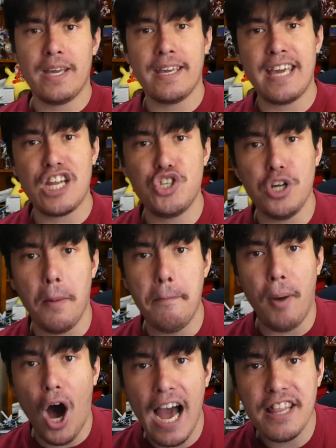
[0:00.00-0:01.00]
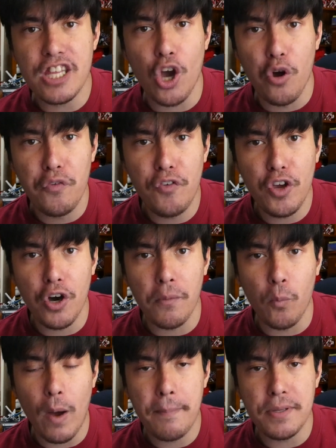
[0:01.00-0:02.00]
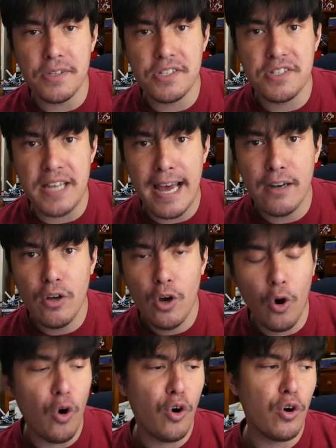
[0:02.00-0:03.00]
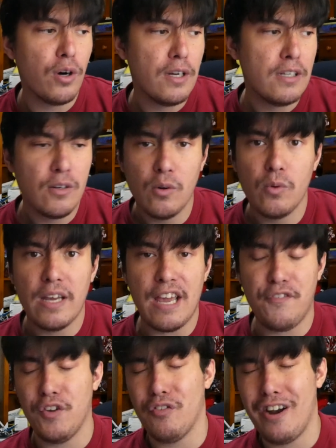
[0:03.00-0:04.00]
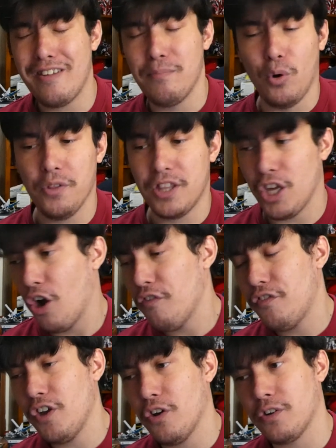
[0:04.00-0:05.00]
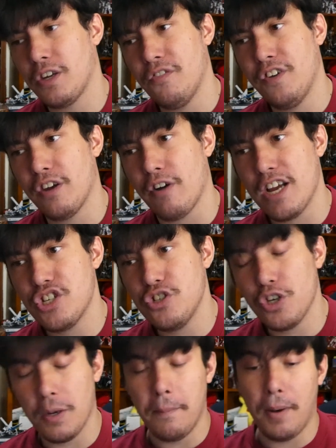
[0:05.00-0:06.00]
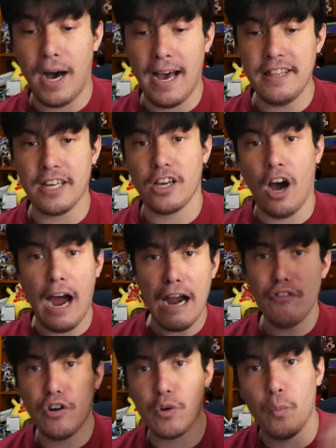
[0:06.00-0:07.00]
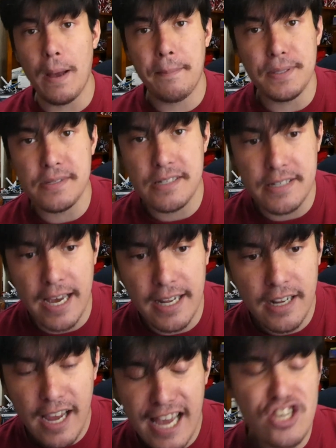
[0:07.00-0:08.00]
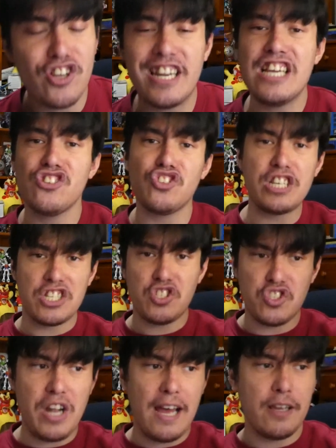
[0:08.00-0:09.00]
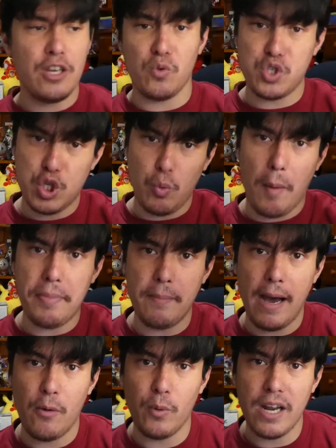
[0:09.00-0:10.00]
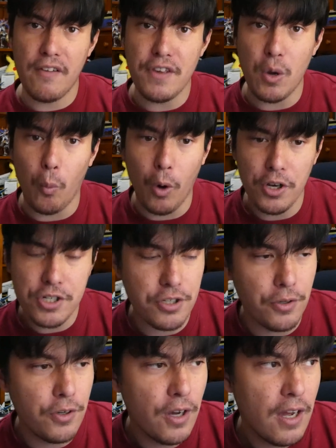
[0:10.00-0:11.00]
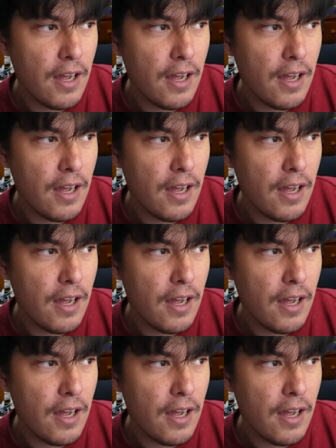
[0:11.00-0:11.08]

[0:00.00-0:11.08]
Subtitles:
get you to buy the Ophion weapons set, or if you've already bought the Ophion configuration, you can buy the Chiron weapons set, and you can easily swap them out whenever you want to.